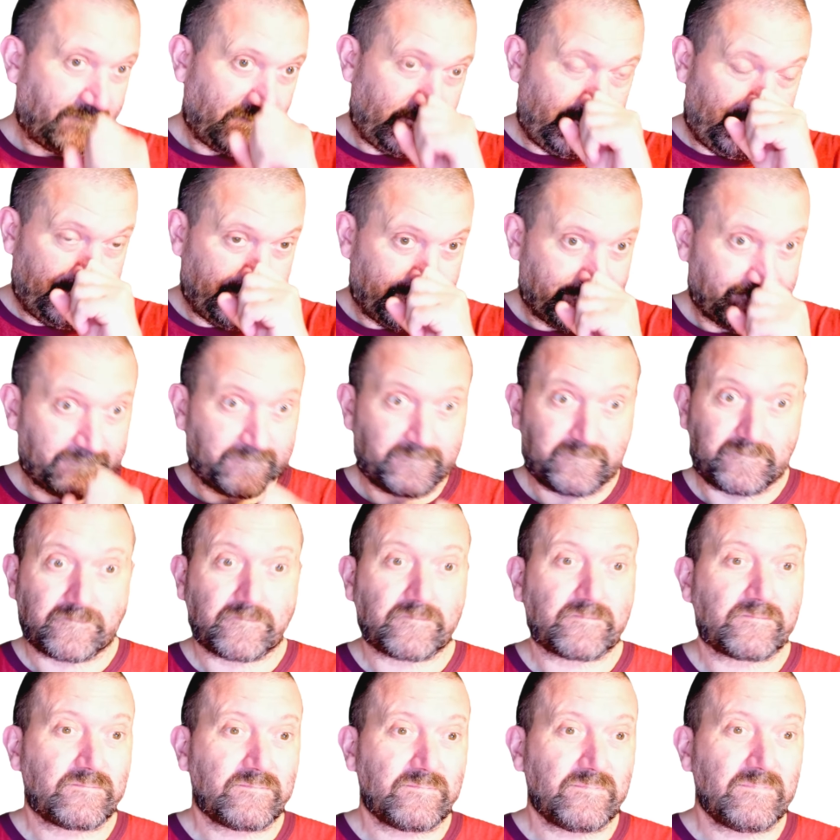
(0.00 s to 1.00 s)
the
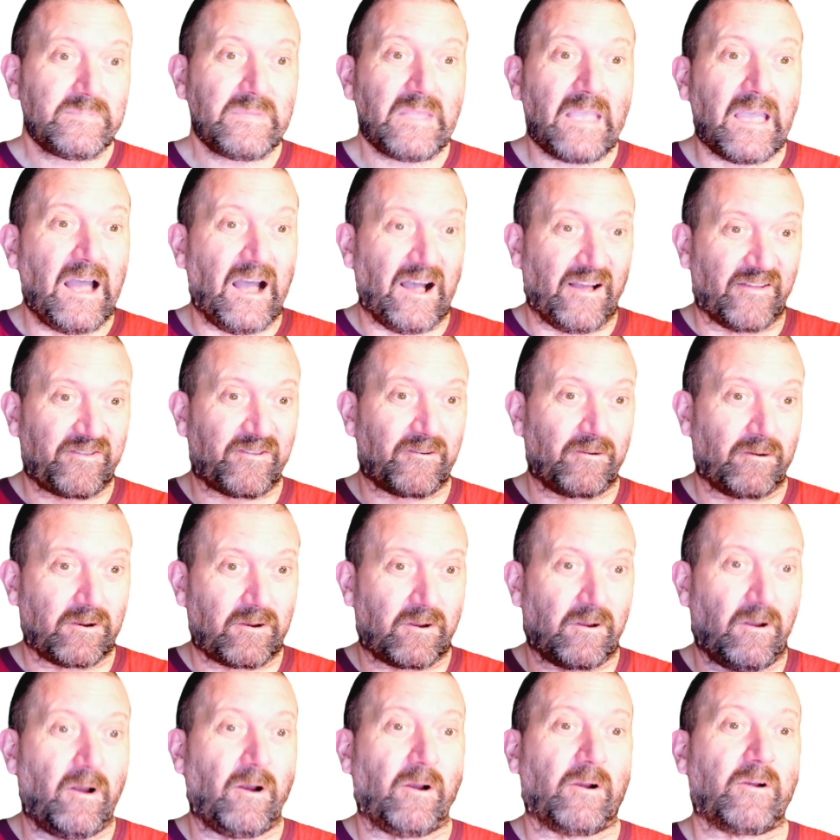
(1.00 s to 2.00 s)
has a
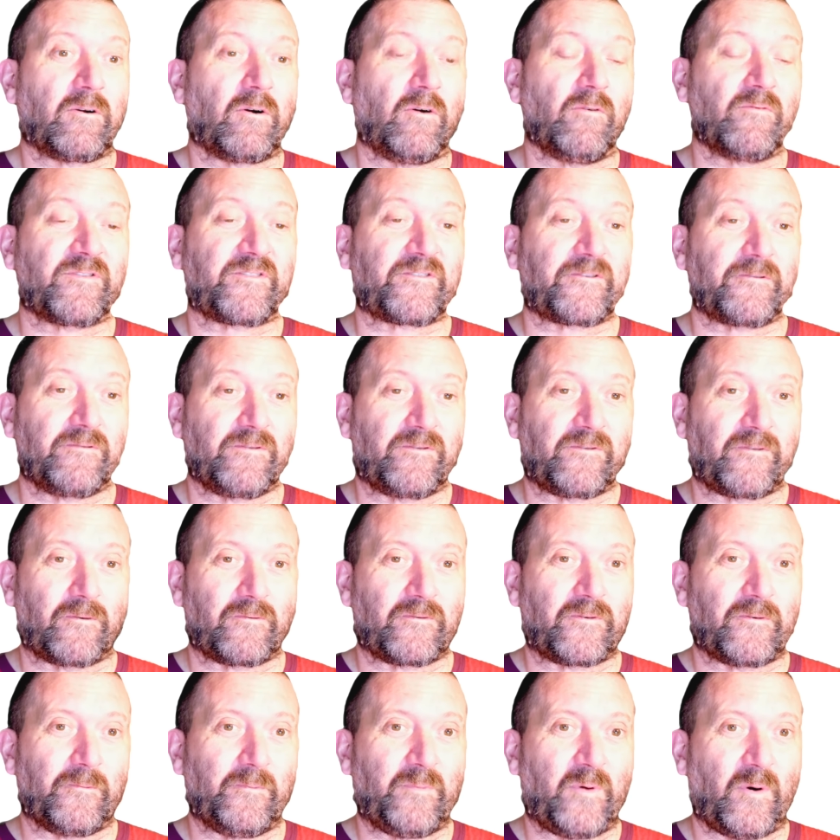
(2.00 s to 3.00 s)
constant
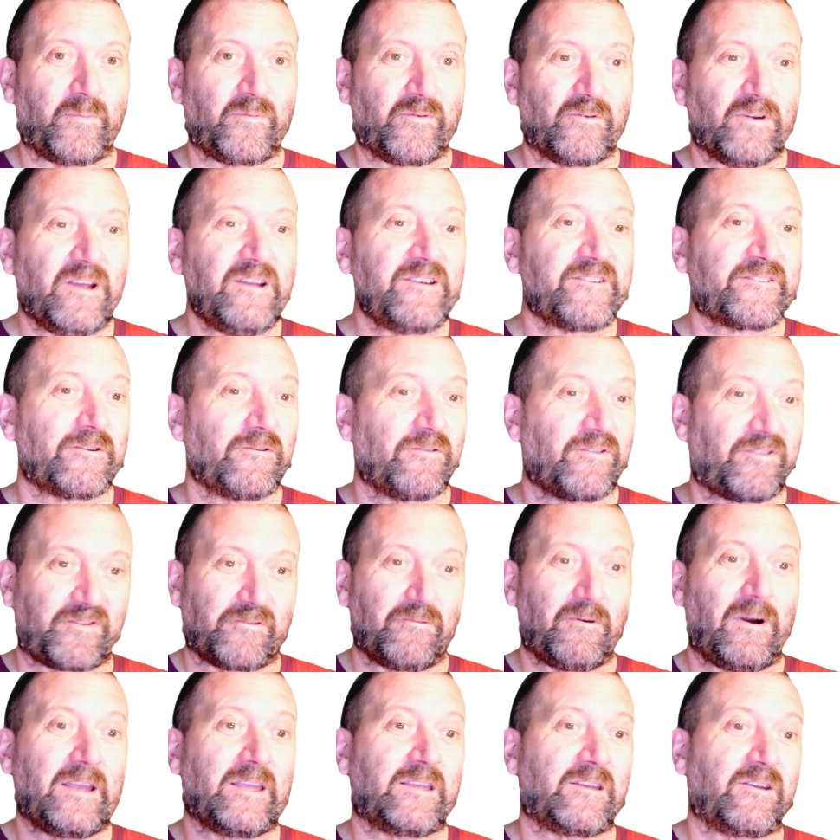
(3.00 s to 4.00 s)
total population,
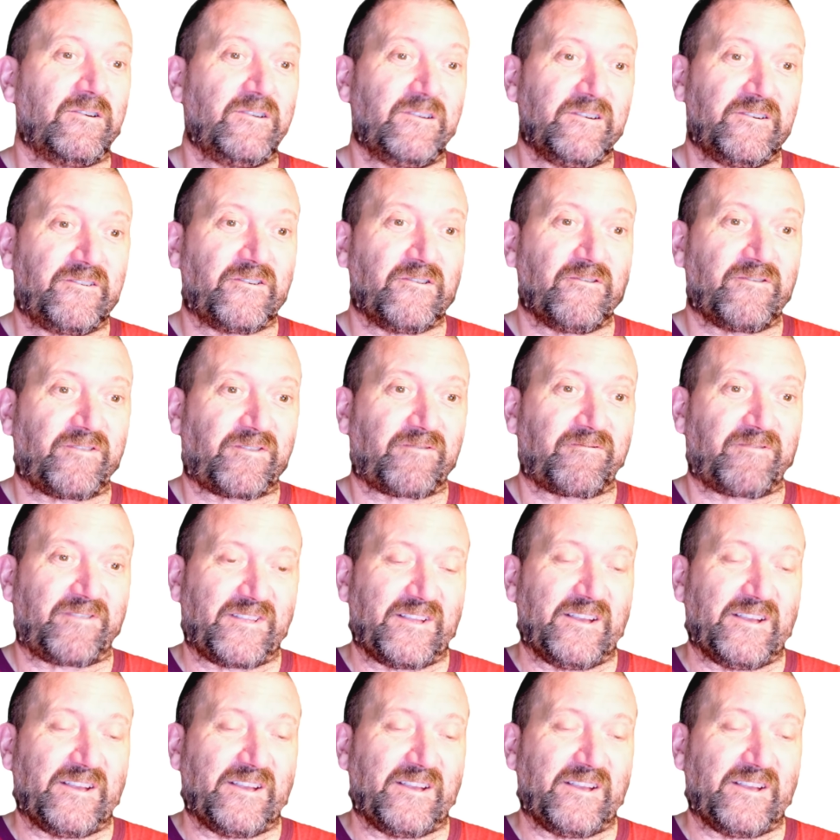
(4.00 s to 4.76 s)
so I can just